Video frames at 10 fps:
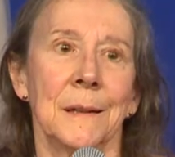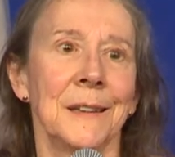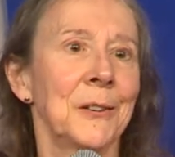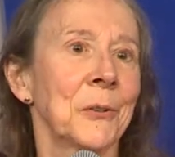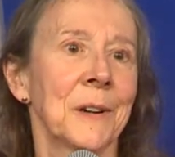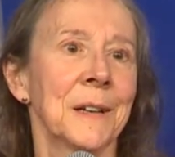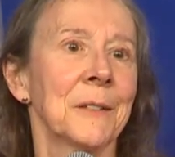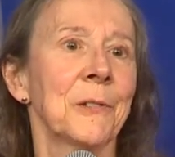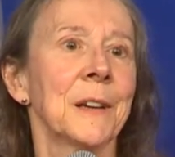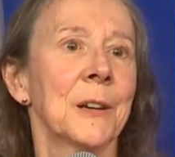you know, kind
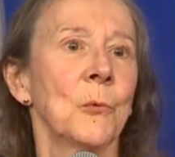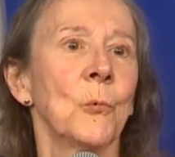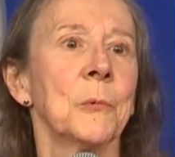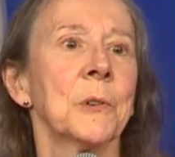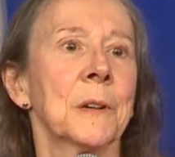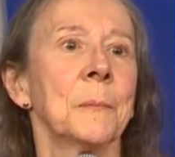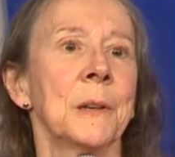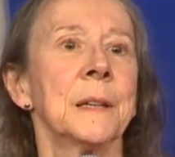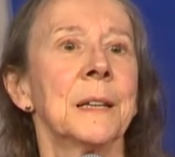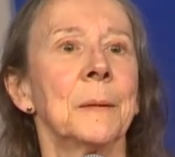of like what we're
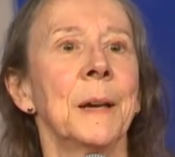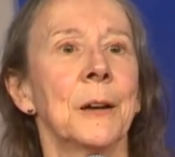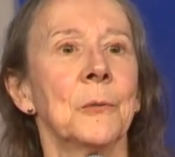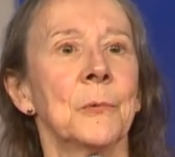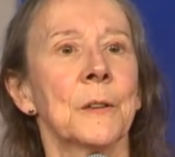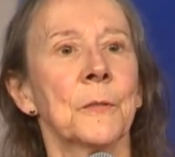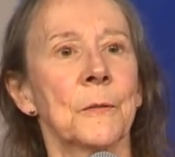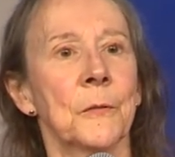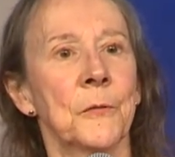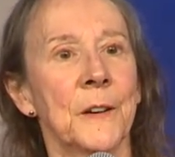complaining about with
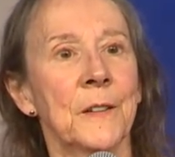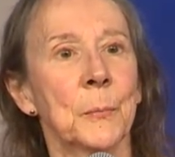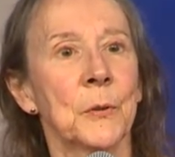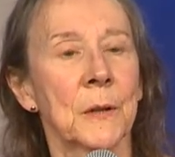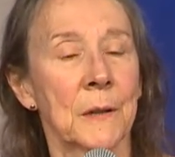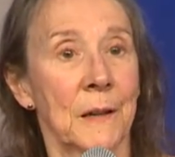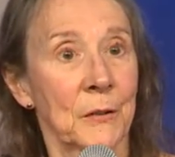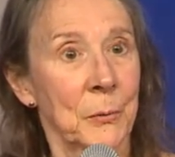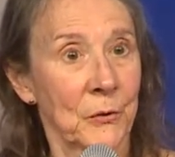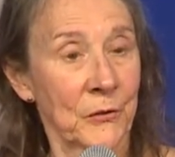Facebook as
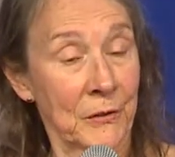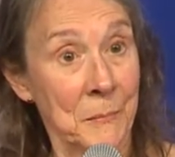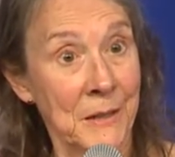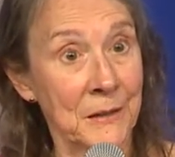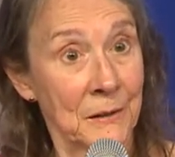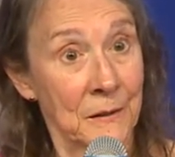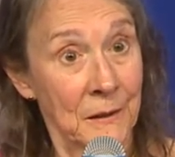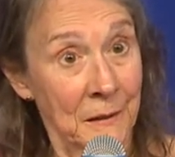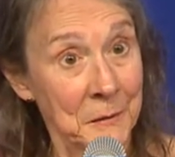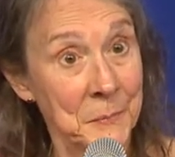opposed to Meta, the
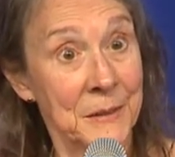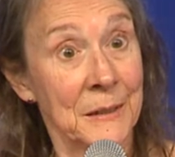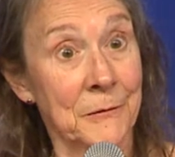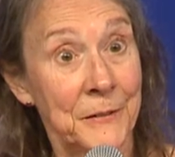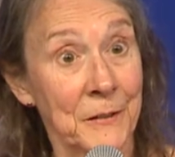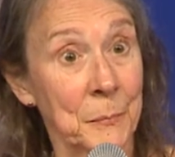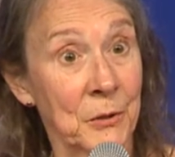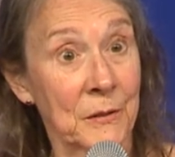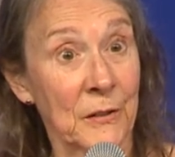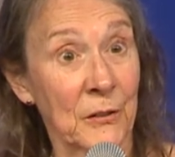company, Facebook,
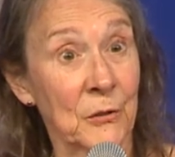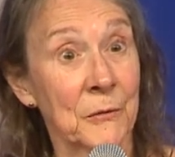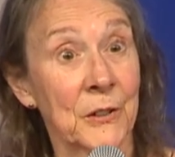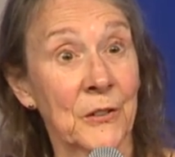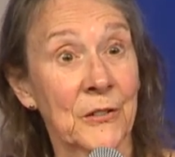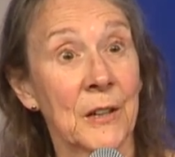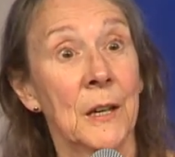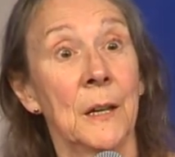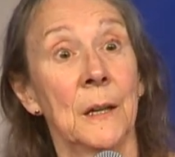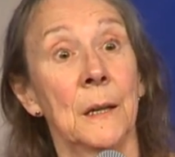the service,
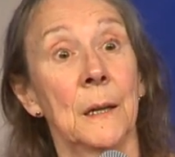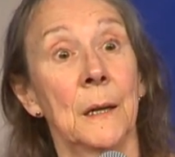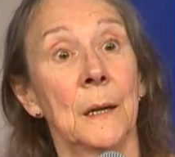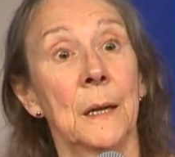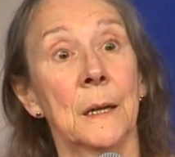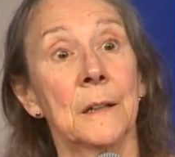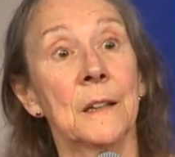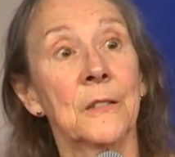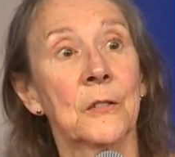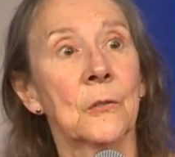and
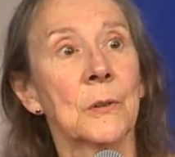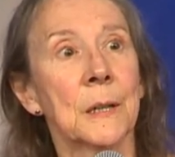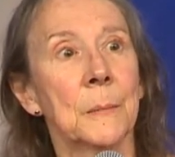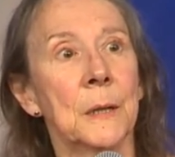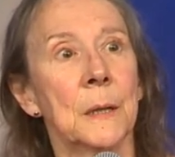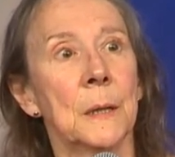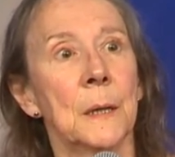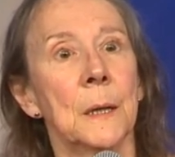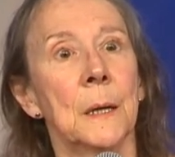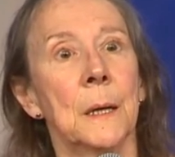Instagram
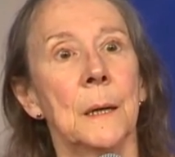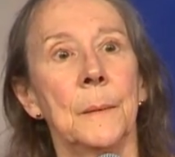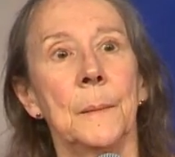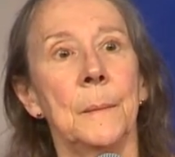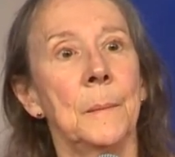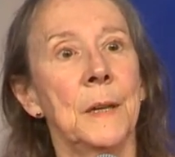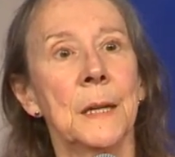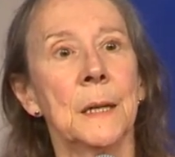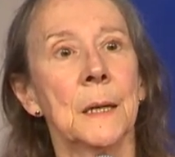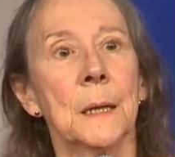
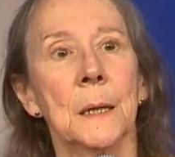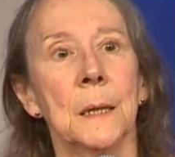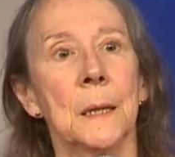making,